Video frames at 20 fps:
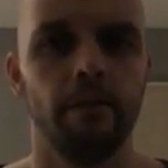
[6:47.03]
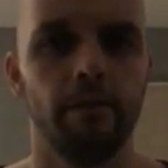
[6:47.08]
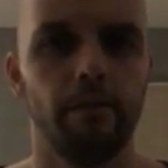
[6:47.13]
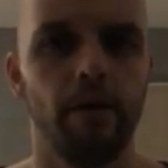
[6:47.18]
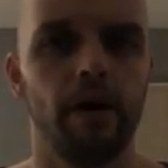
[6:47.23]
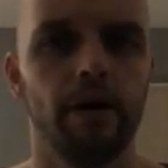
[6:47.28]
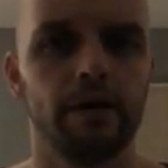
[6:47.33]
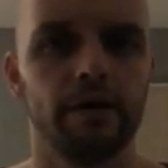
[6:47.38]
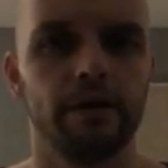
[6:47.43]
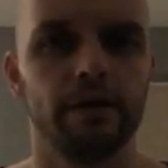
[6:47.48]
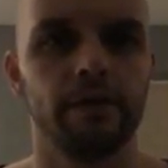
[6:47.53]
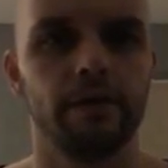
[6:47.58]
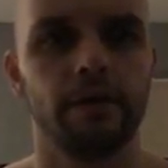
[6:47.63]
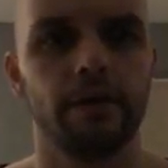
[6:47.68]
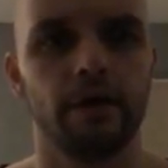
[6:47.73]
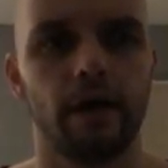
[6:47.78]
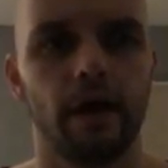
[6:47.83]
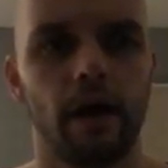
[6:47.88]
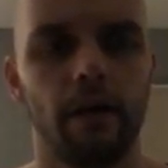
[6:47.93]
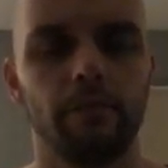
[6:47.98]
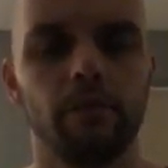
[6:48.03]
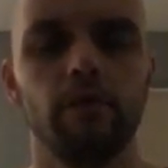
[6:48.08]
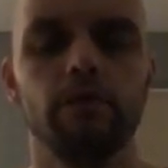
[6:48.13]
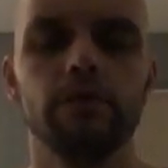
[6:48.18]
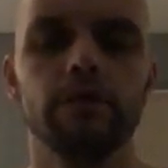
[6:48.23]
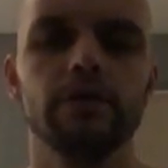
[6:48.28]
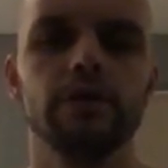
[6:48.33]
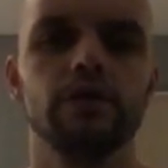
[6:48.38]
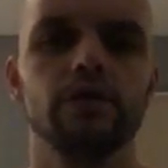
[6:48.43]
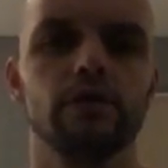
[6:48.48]
But I'm
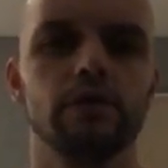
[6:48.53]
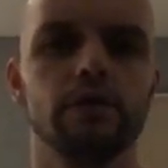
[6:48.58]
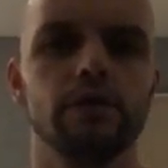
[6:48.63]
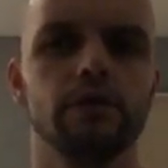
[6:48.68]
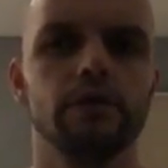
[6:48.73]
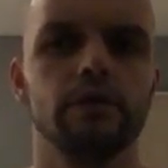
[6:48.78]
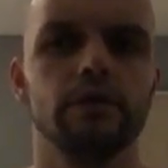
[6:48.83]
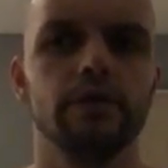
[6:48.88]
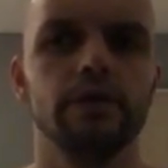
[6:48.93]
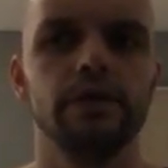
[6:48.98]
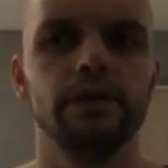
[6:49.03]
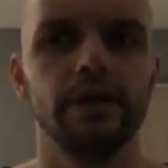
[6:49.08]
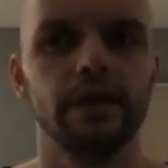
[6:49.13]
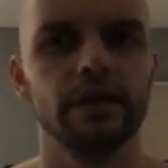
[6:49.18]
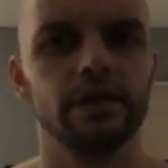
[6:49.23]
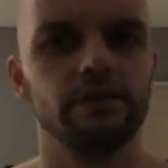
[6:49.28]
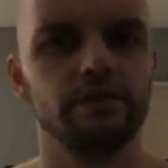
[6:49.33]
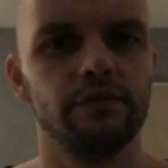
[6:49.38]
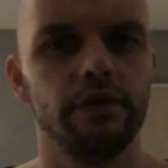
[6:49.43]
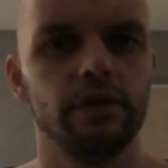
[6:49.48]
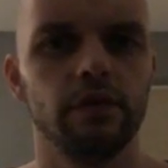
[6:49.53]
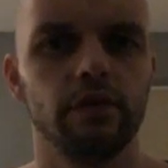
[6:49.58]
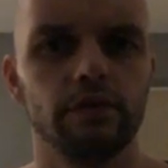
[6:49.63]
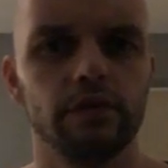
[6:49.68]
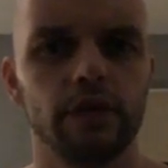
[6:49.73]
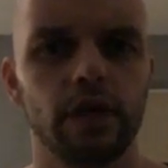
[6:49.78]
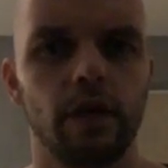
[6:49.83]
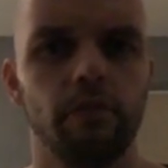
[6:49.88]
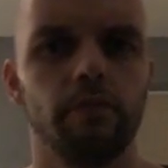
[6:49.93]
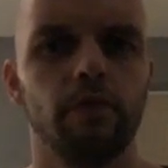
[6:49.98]
gonna in next
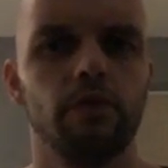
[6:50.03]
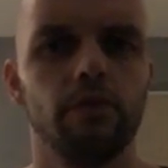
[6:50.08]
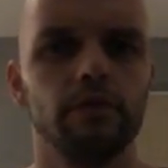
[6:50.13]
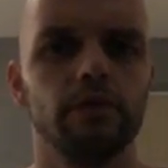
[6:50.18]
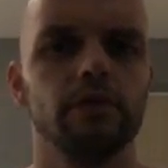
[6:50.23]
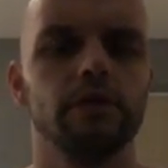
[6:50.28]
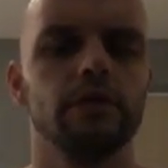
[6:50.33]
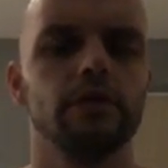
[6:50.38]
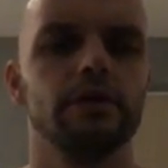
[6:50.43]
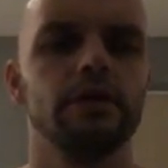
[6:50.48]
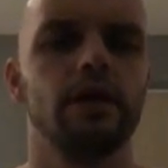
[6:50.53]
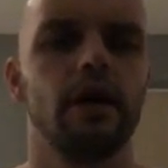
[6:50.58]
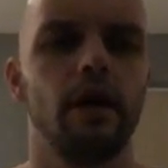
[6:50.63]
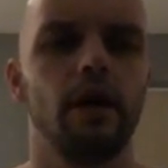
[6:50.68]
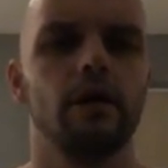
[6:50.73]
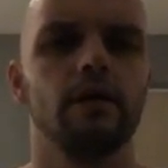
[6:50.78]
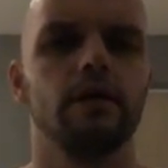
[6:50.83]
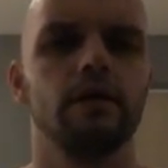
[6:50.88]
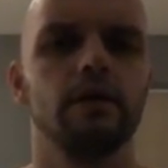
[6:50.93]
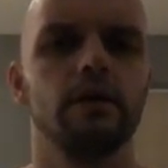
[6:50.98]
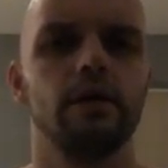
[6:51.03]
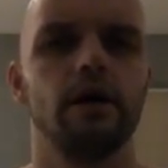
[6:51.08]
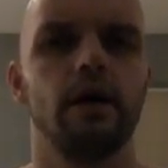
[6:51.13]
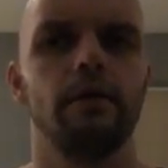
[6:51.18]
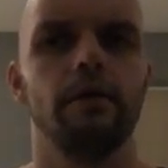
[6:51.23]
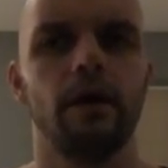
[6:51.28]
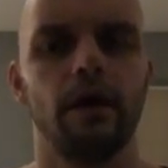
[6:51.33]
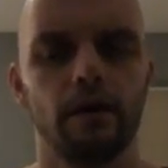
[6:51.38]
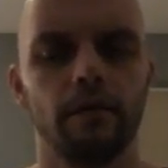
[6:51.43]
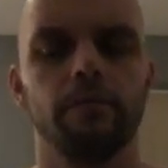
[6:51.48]
videos I'm gonna talk
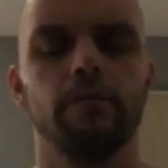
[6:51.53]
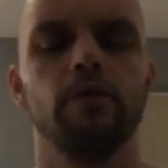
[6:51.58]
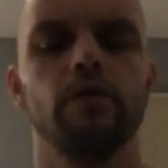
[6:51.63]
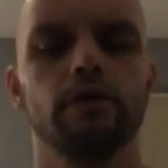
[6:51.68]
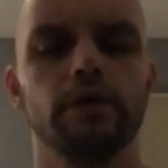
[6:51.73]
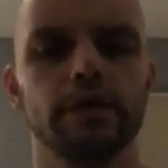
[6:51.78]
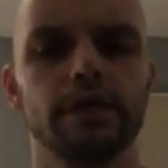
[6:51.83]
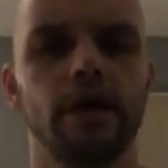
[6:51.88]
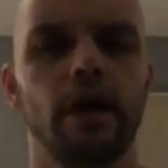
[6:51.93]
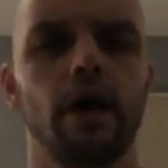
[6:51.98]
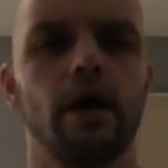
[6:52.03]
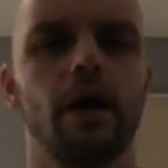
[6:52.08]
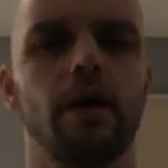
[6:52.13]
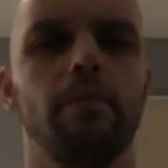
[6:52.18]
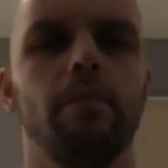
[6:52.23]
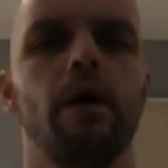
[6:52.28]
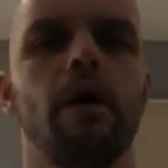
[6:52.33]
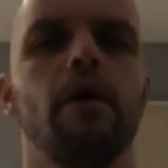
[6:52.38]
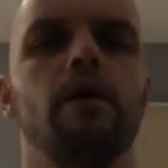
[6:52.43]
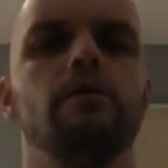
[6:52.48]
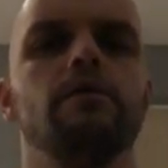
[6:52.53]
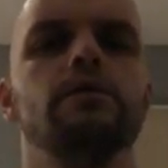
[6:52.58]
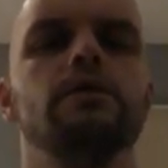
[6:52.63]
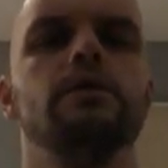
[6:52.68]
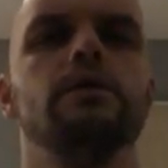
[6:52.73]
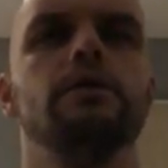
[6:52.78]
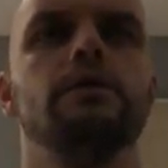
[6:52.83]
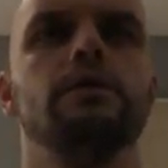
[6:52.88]
about